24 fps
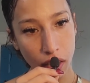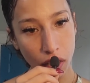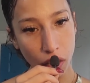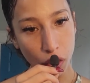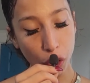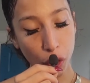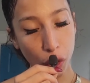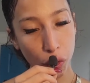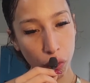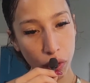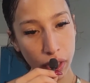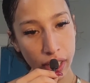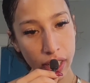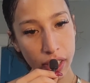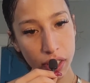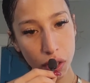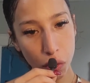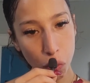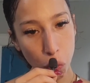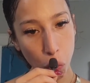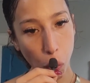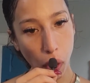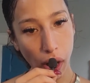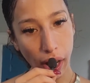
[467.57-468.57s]
the
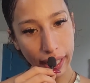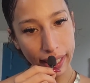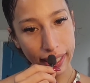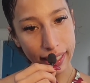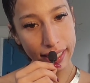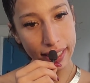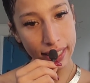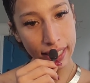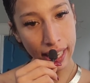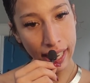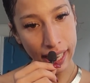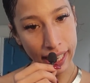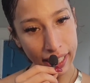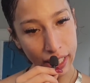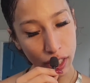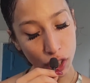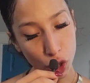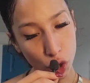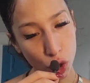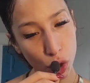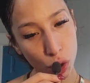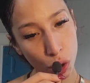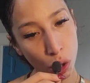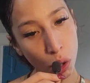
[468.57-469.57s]
reason why it's
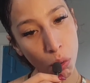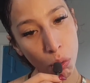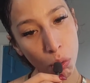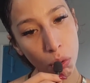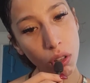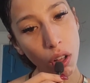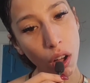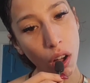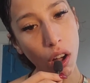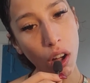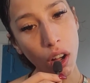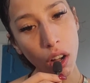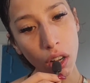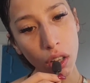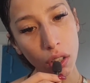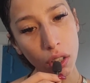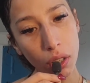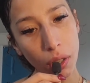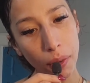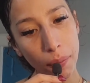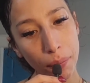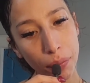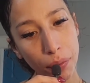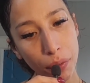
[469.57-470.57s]
taken so
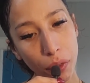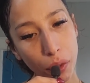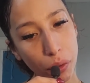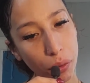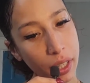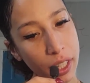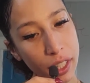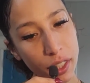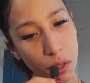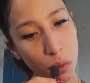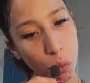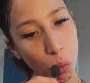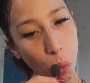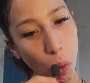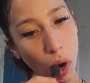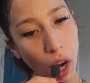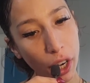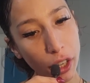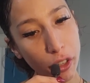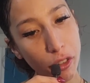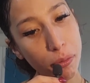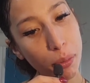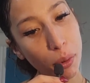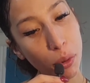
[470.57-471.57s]
long, the reason
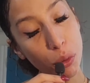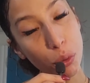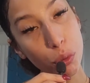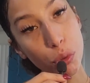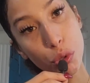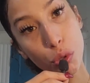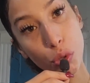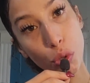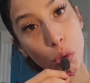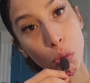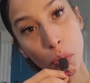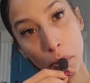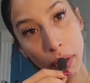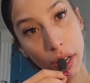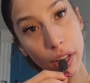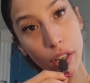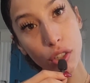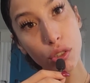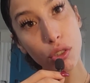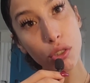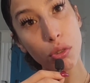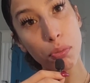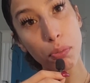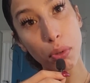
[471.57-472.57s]
why you've been through so
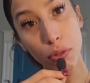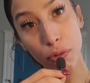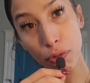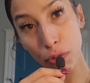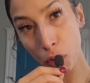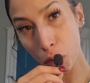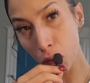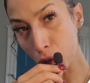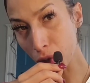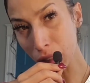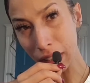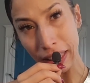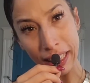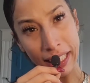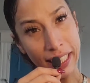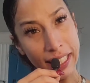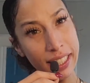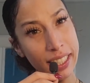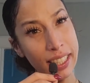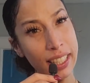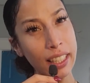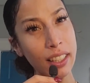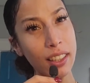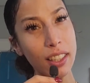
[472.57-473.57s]
much before
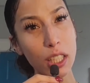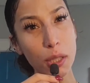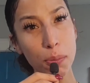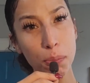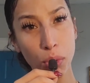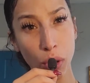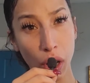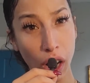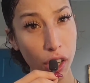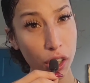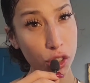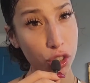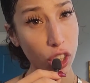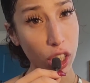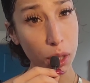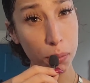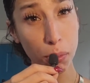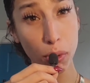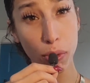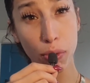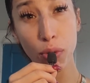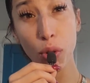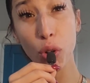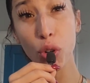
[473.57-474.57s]
releasing this
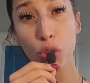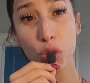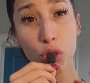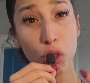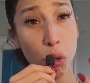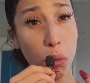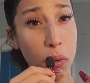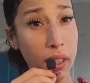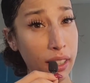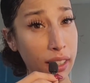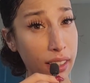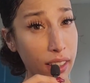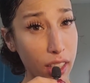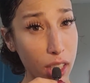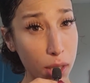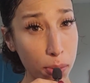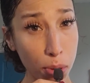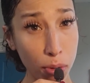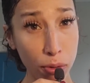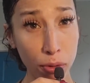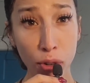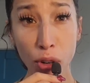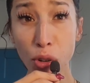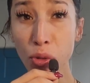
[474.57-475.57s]
project, before doing this,
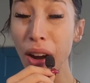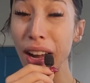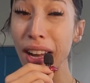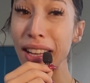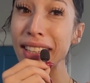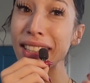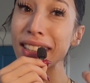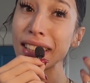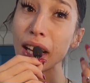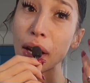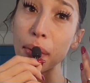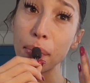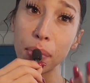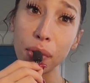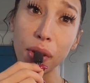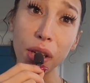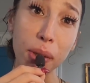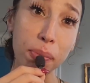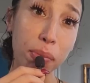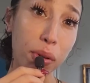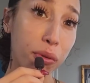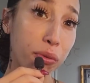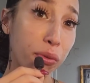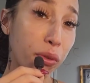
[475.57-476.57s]
before writing that
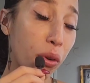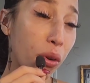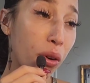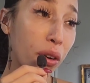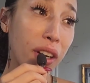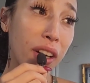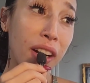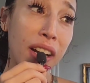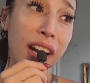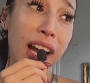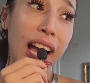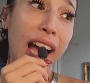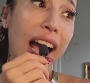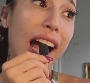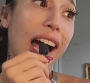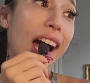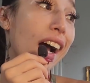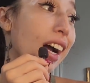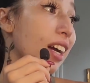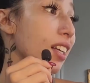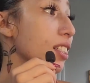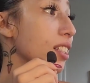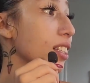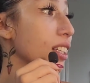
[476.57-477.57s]
book, before
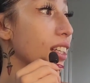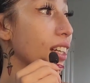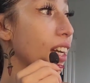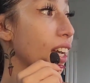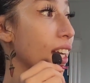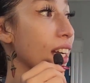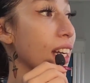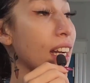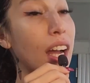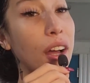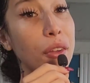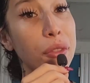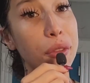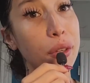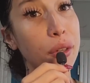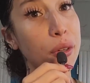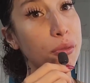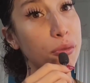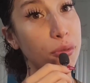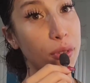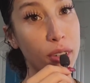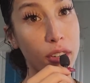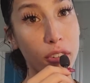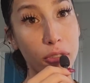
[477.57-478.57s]
actually getting out there
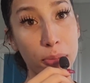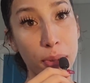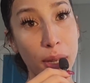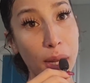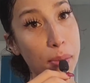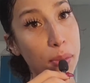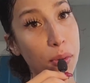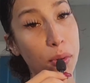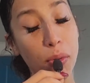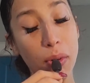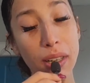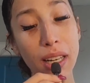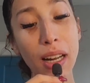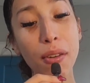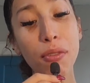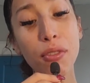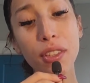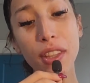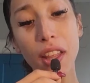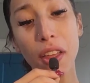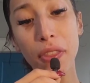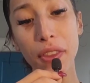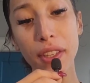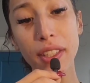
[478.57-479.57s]
in front of people,
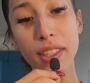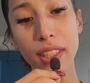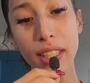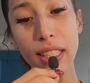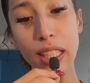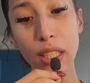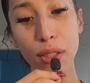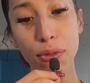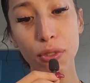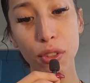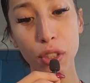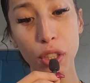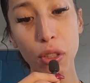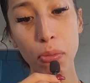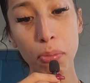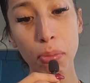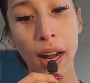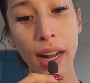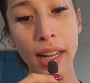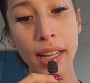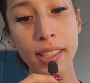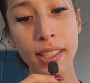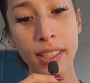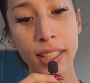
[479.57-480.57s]
whatever that this is for you,
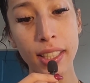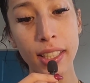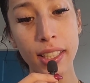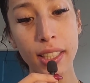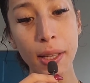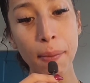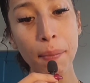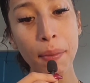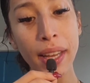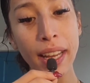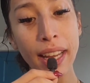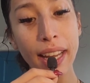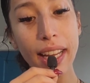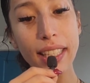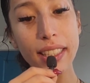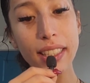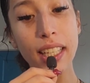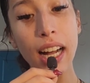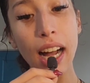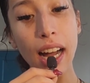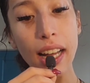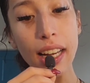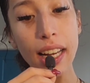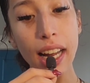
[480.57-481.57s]
Pisces, is
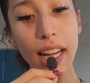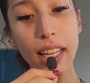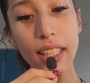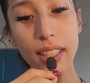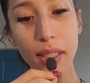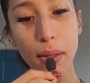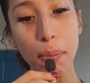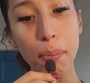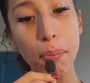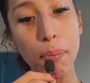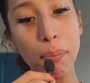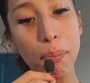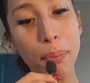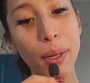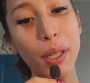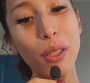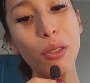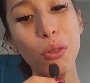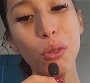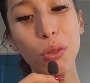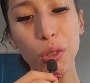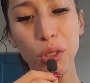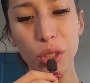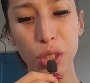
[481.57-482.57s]
God had to
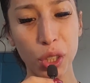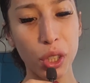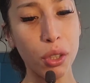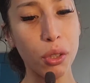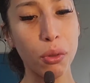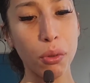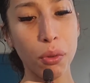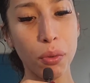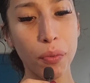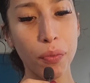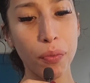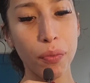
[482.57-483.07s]
build you.